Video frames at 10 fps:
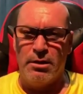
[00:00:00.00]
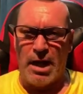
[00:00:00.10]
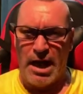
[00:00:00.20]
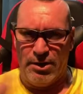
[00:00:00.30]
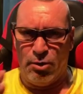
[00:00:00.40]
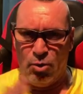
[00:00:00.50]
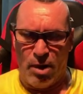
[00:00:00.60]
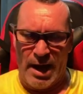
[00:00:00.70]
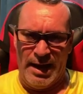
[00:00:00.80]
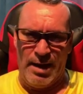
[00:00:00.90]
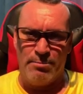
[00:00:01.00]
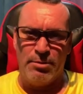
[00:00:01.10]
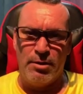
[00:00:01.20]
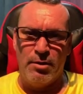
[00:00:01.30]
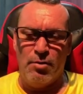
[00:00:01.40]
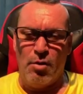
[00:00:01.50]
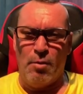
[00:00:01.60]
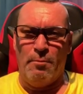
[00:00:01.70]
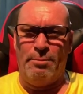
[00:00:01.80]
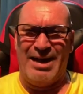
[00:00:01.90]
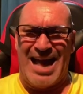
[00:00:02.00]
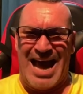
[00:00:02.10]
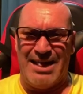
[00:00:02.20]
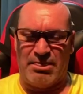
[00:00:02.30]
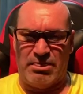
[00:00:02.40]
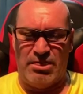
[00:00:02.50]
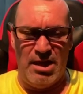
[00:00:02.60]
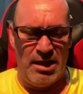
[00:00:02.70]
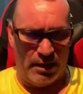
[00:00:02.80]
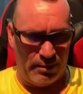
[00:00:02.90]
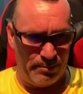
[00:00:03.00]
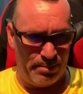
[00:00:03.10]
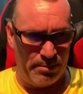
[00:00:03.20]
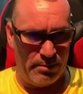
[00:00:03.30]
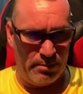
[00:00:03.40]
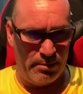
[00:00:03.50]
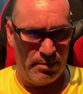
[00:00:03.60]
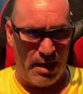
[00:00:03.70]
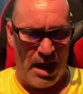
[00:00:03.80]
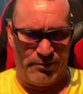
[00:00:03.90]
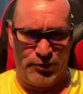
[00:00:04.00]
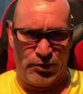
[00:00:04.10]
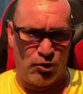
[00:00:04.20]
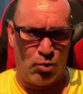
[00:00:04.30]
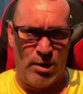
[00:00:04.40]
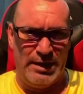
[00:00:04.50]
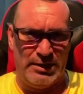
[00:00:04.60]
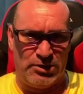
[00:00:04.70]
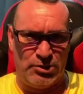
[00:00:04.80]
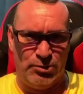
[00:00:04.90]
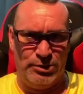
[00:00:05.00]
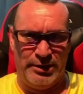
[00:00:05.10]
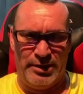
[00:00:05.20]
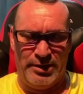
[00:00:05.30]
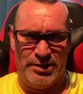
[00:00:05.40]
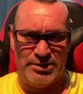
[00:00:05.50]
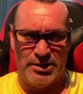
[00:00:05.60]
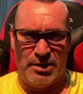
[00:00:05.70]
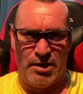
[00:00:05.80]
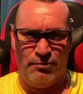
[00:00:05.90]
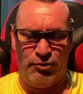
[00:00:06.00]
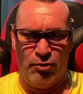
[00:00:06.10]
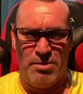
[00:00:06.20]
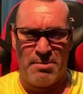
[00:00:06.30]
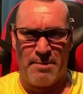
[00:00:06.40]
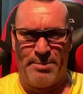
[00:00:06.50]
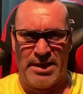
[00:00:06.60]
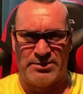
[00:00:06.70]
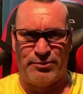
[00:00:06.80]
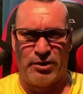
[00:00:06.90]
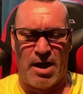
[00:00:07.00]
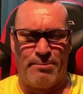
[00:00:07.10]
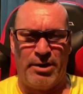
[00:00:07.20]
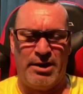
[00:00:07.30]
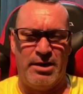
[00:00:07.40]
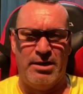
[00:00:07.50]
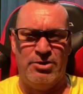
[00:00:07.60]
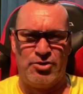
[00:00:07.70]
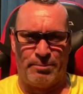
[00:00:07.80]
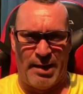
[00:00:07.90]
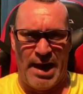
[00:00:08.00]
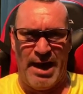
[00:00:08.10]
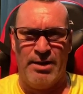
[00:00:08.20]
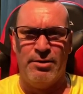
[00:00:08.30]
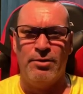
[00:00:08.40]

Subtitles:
I know who I am. But I think after 22 years of doing my best for capoeira in Japan,